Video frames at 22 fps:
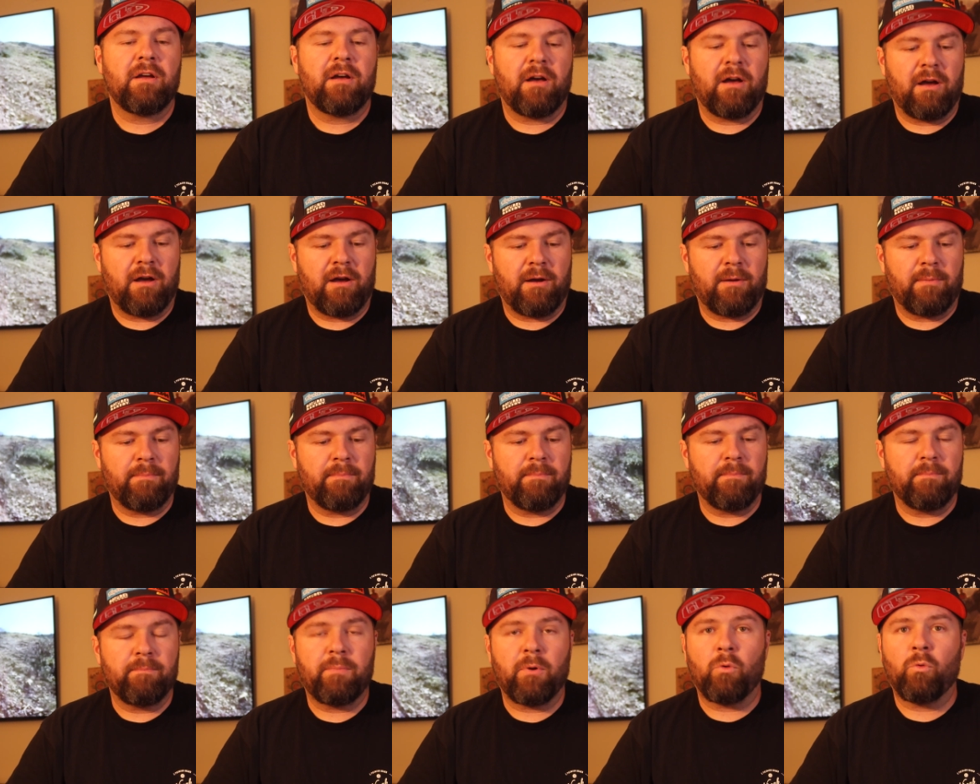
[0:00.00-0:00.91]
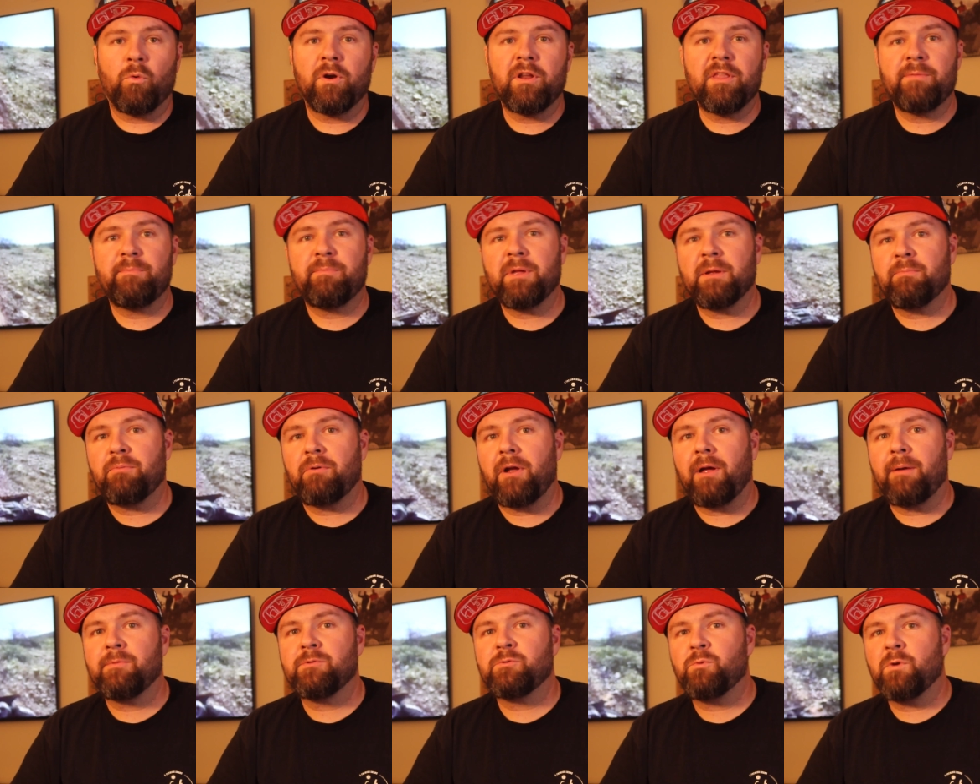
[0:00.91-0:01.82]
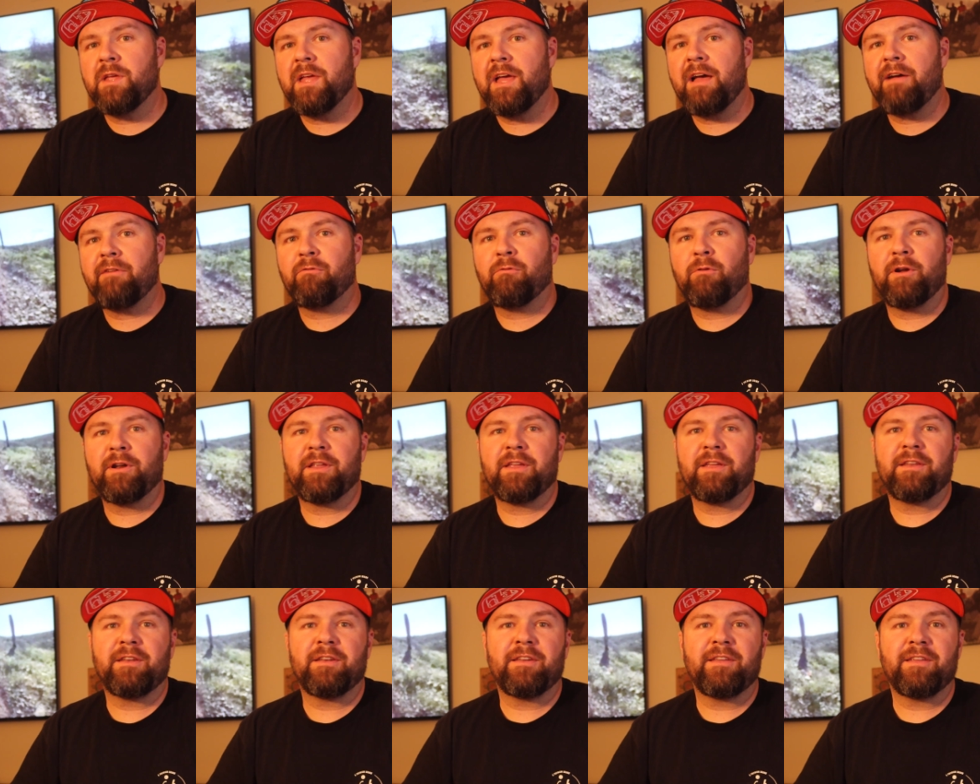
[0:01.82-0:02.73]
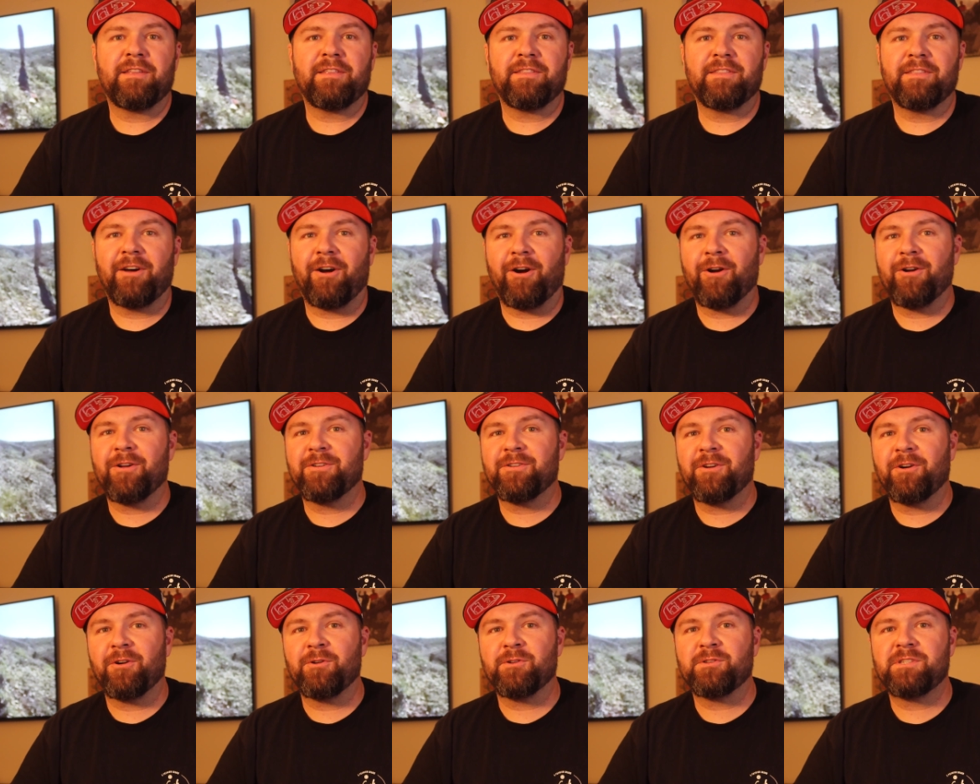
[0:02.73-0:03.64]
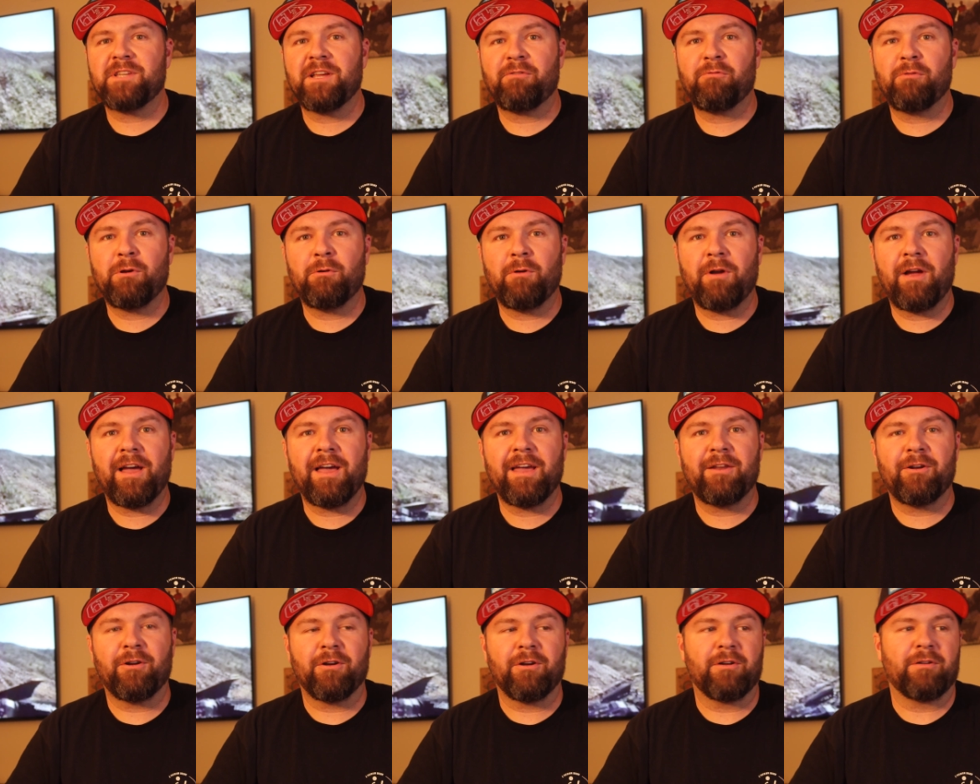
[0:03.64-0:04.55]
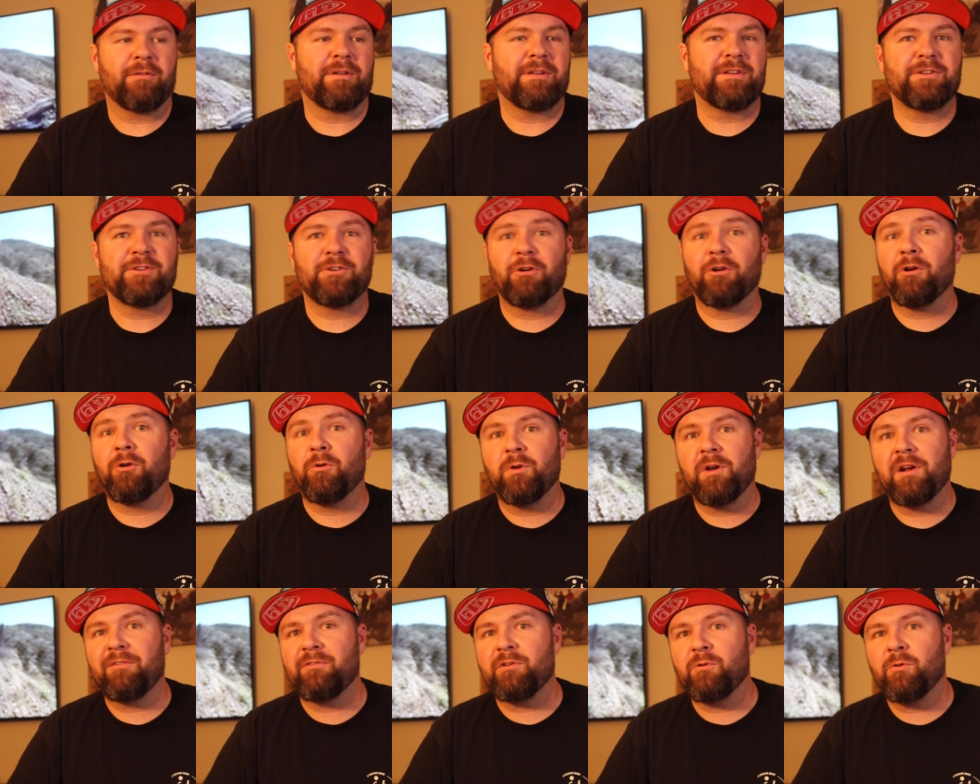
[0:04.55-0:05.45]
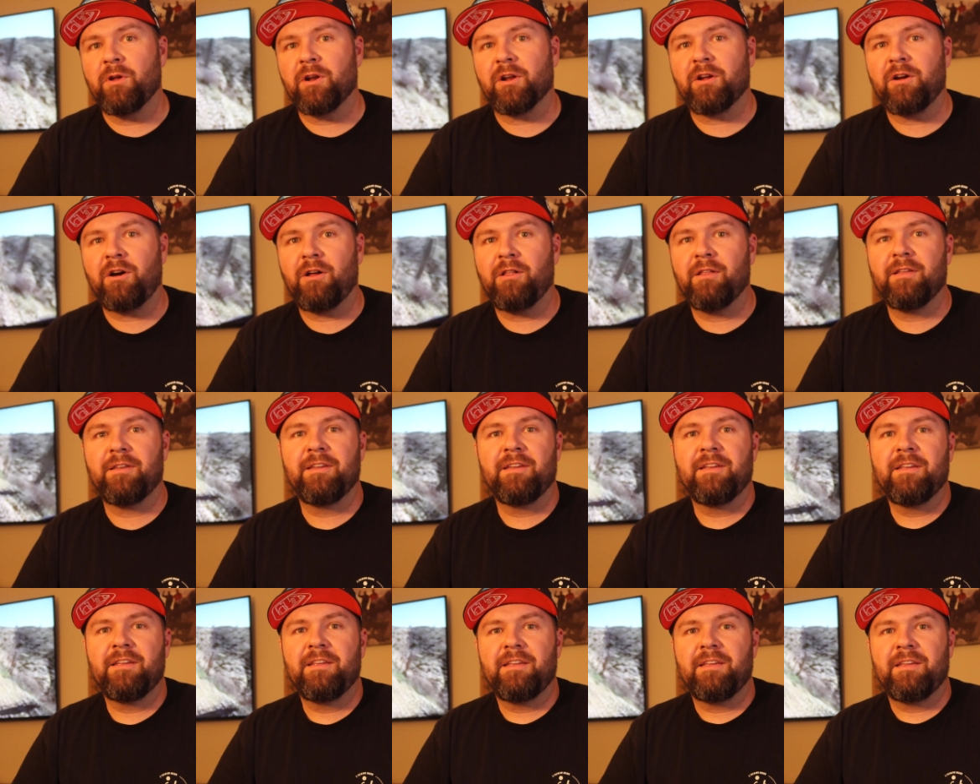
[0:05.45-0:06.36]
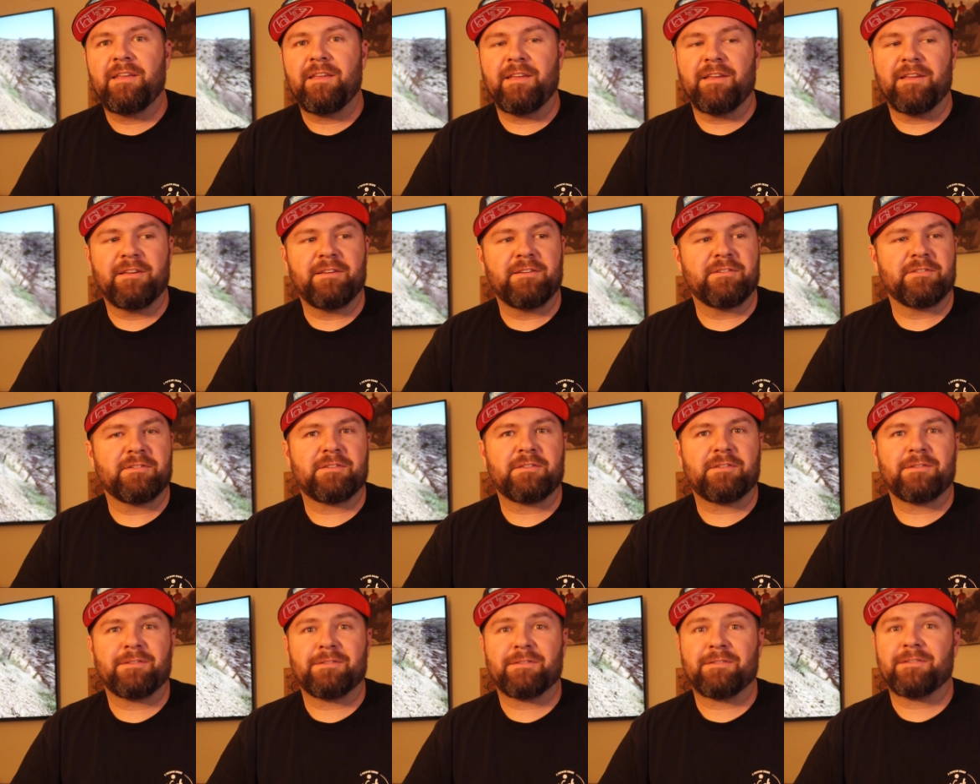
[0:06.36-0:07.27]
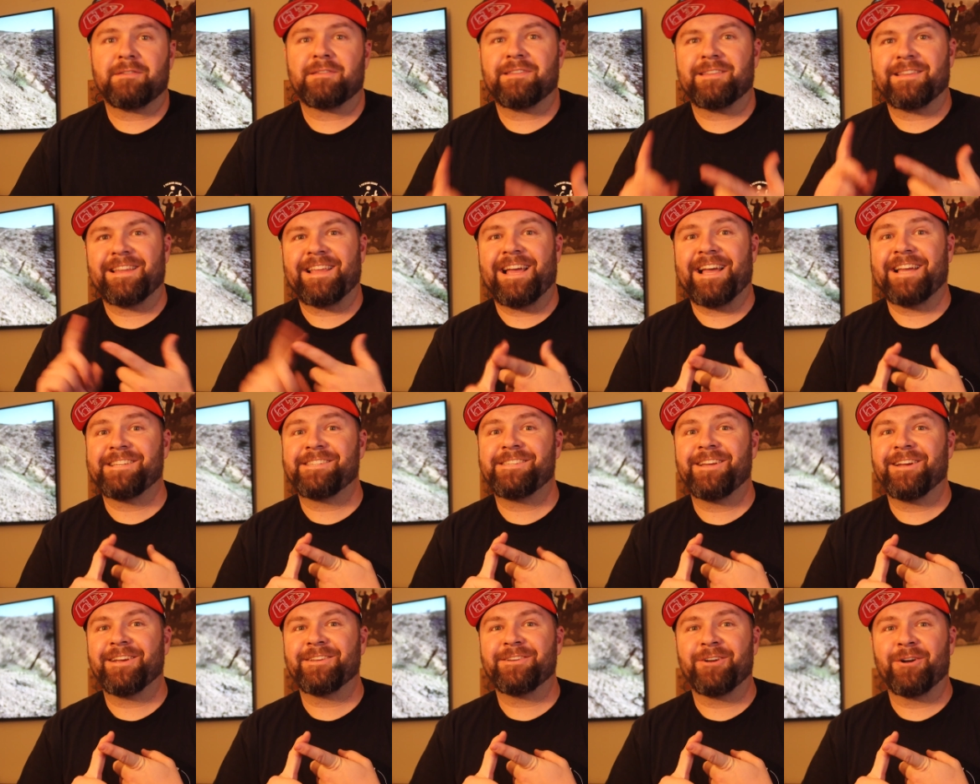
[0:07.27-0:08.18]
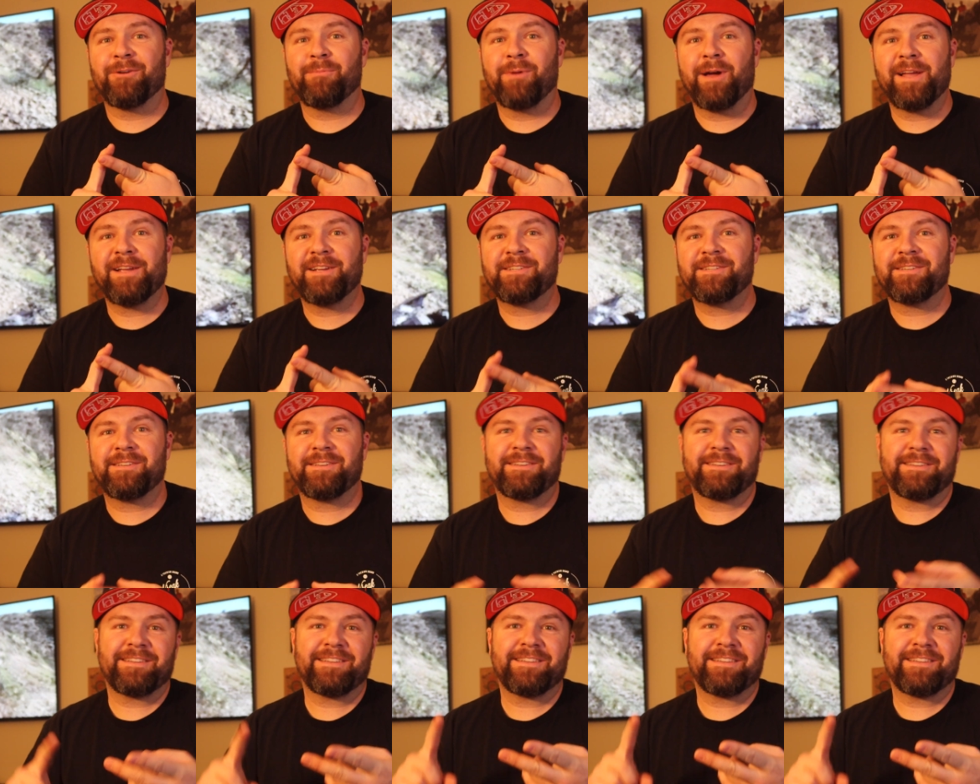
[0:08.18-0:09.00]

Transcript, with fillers: Um, but one of the big problems we have running the hard enduro stuff we ride, or enduro, whatever you want to call it, is I suck at dirt bikes.